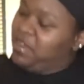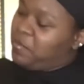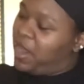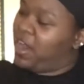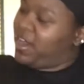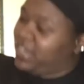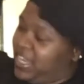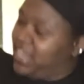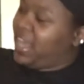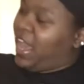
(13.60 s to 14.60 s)

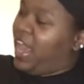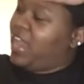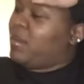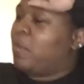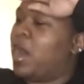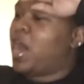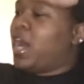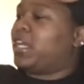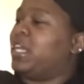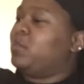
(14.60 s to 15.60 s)
money, hey,
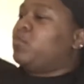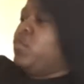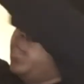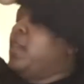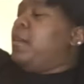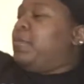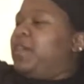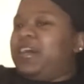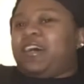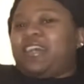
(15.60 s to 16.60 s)
money.
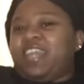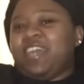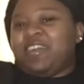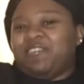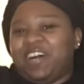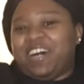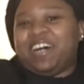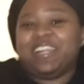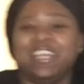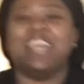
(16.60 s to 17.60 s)
Money, money,